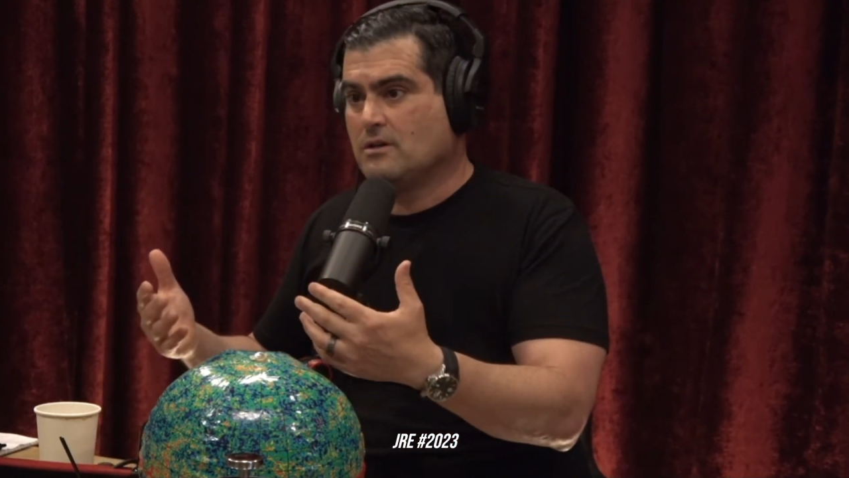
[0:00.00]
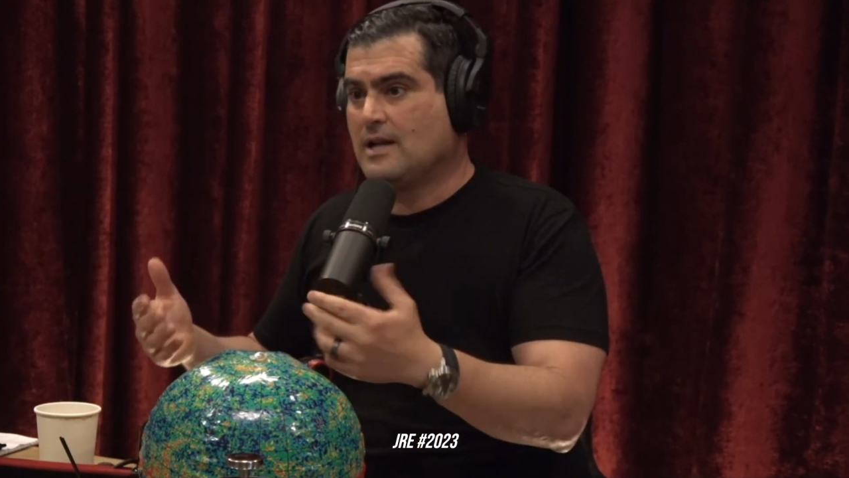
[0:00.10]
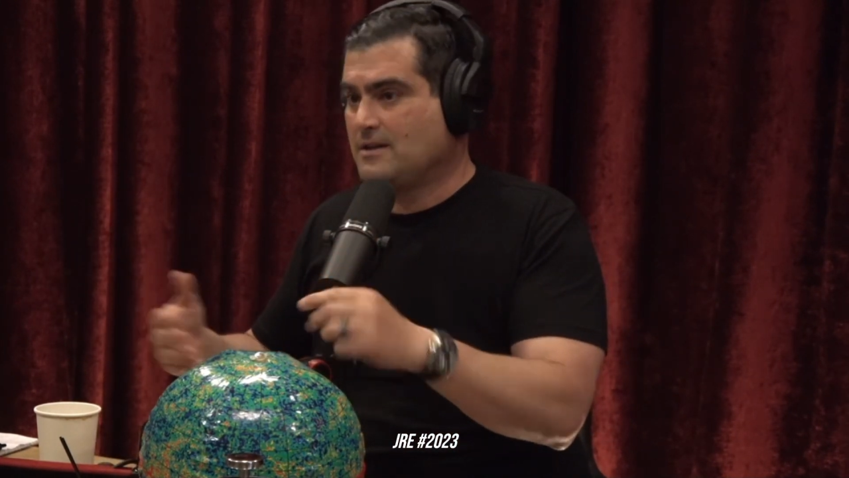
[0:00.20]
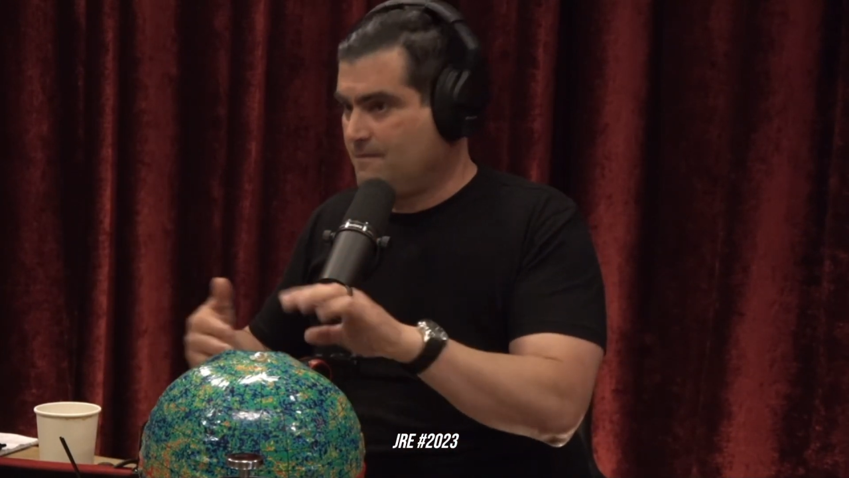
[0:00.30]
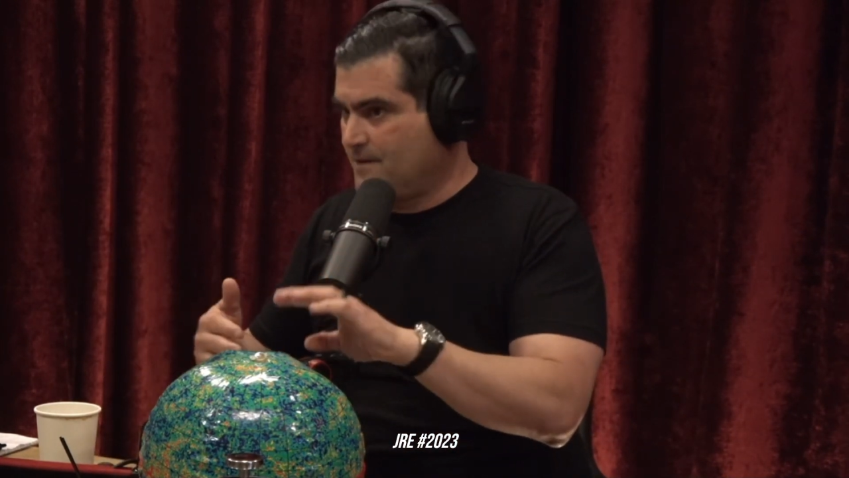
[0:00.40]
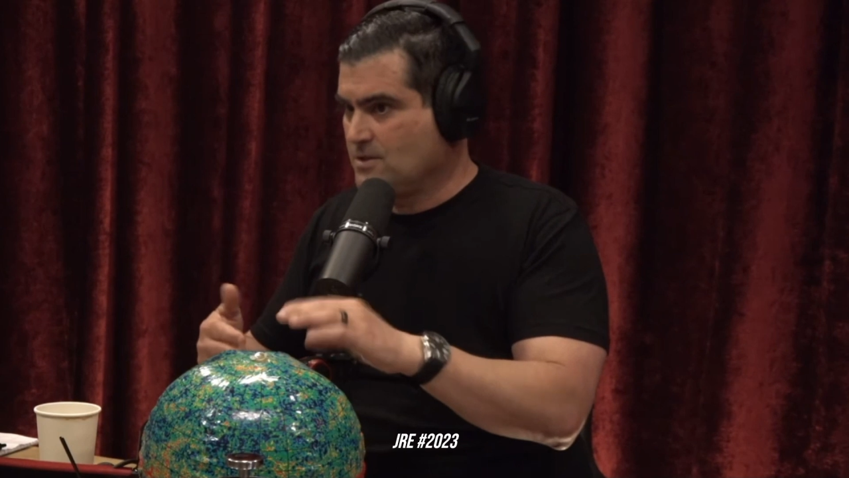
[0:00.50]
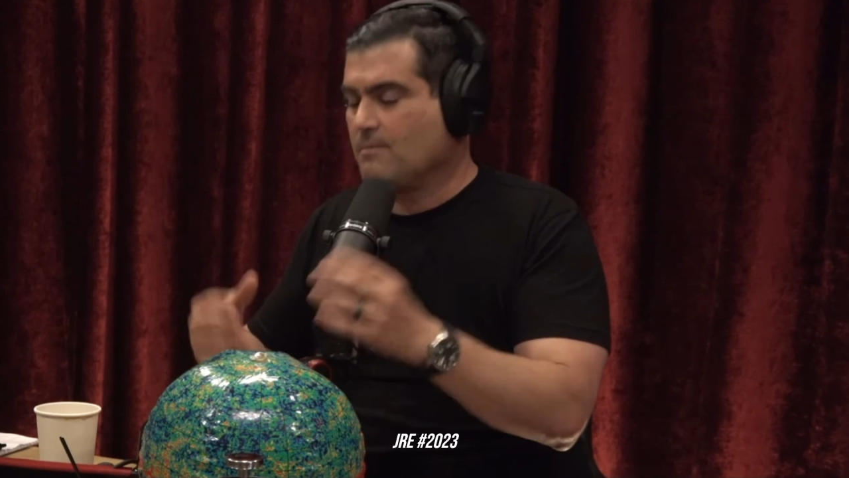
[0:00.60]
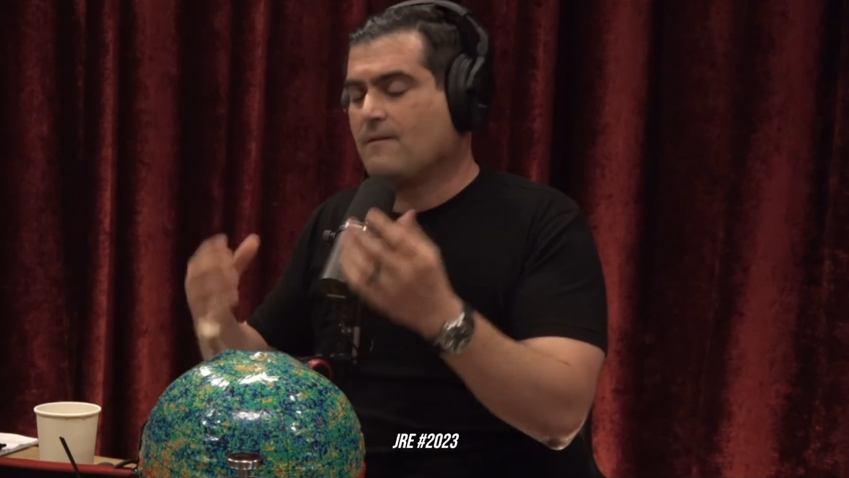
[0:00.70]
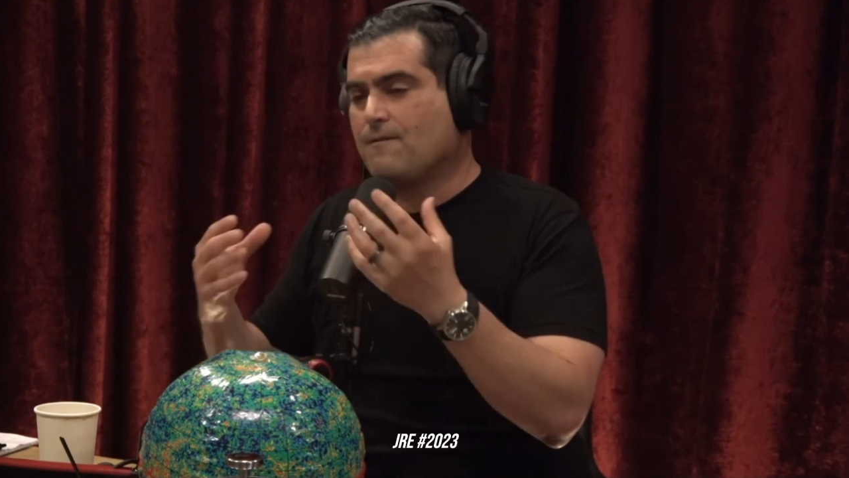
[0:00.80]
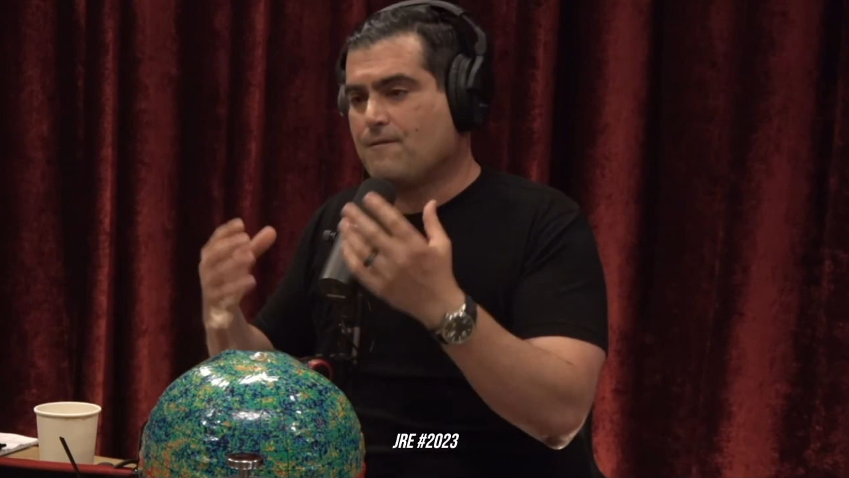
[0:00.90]
not fission,
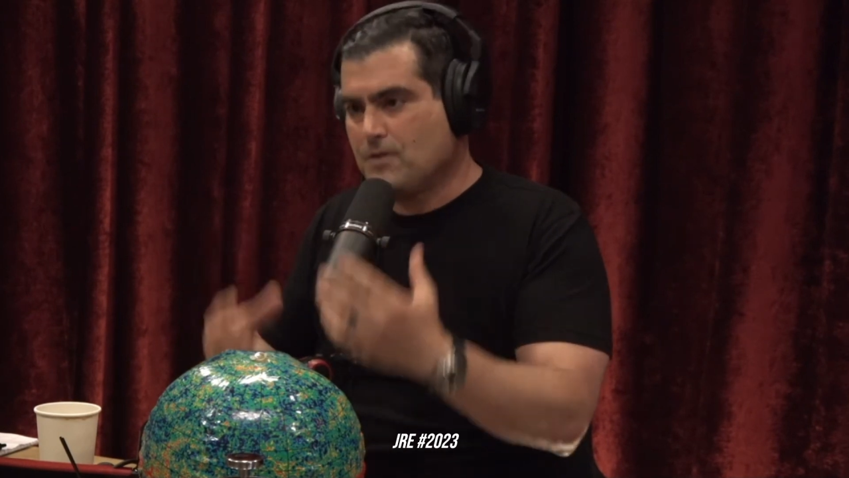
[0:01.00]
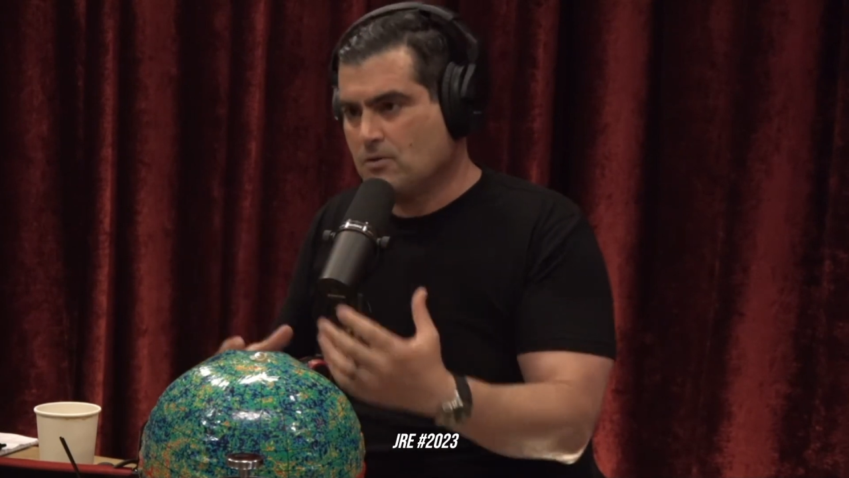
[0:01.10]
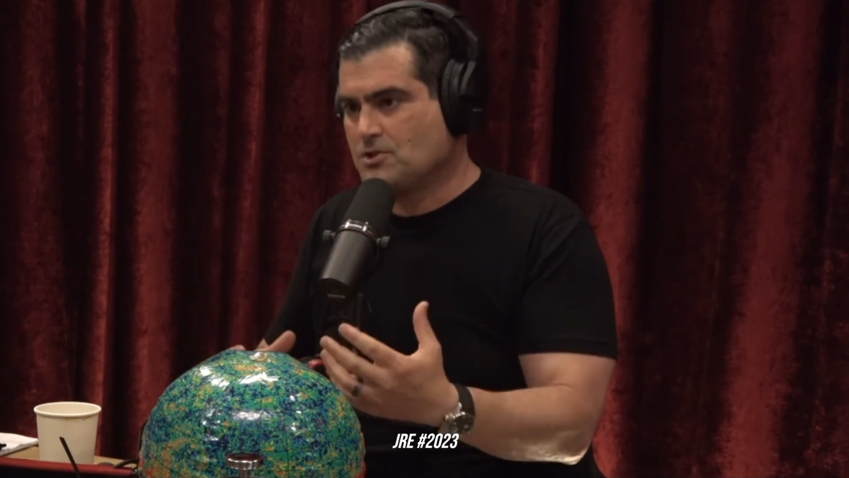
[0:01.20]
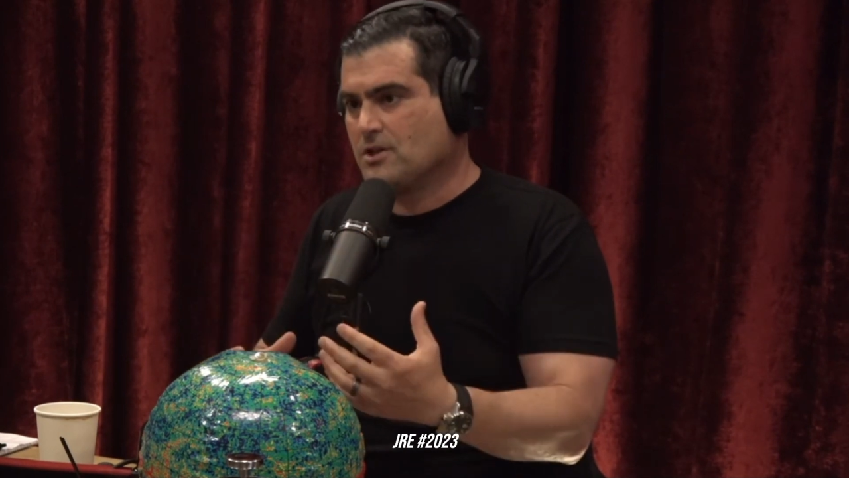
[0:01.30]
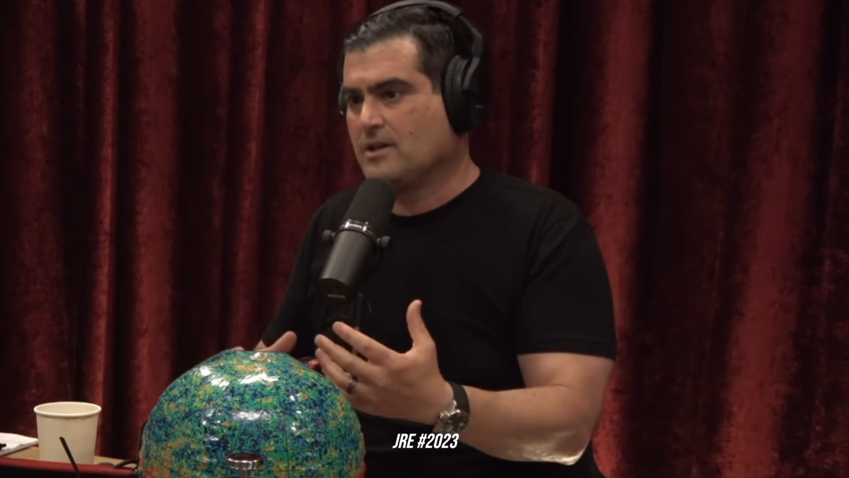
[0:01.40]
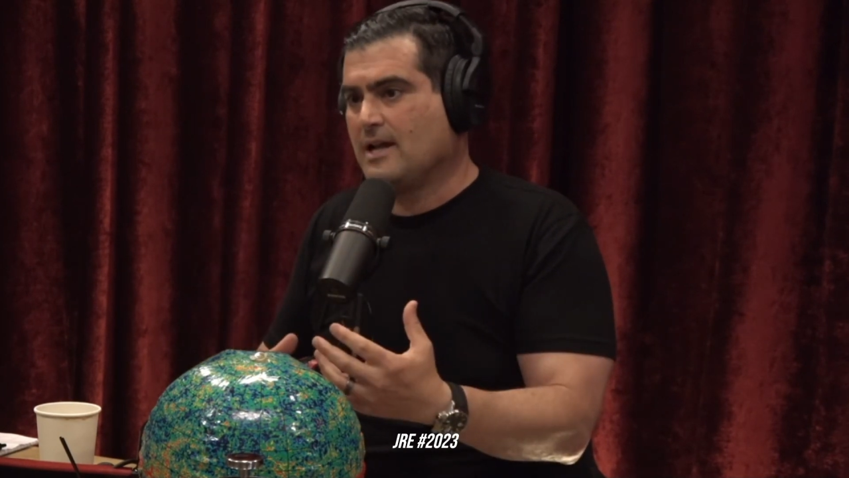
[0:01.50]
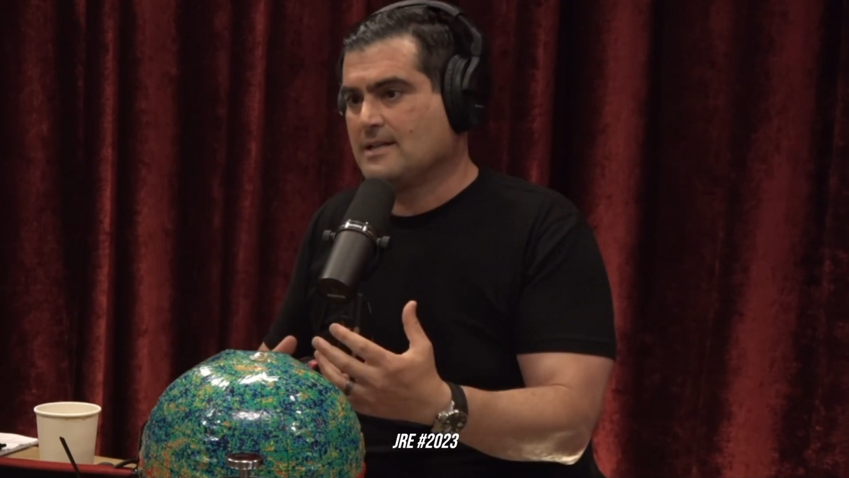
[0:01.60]
but fusion that